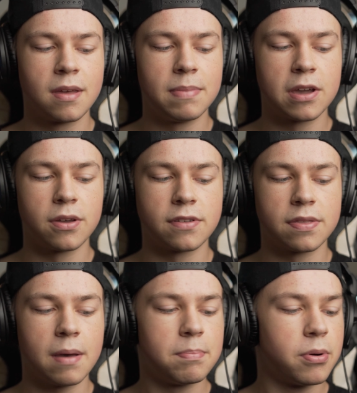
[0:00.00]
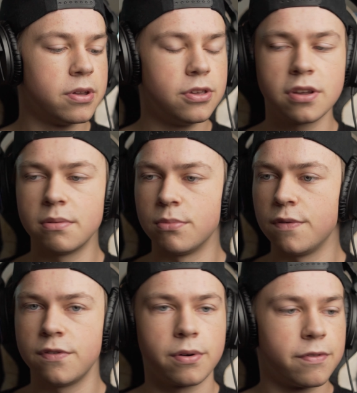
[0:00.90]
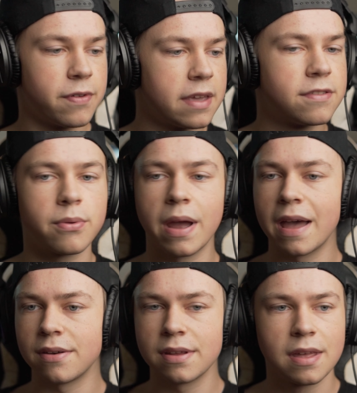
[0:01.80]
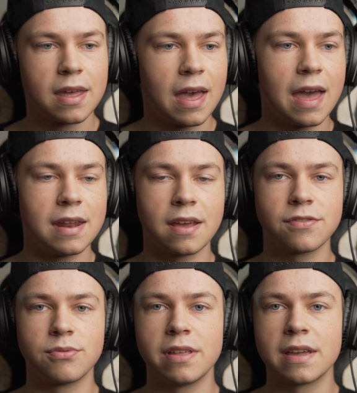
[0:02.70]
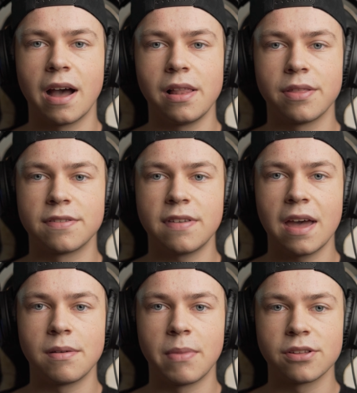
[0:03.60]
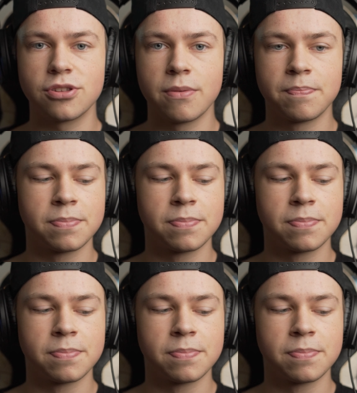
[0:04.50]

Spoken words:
because at that point you can move your face around and it doesn't really color the sound much,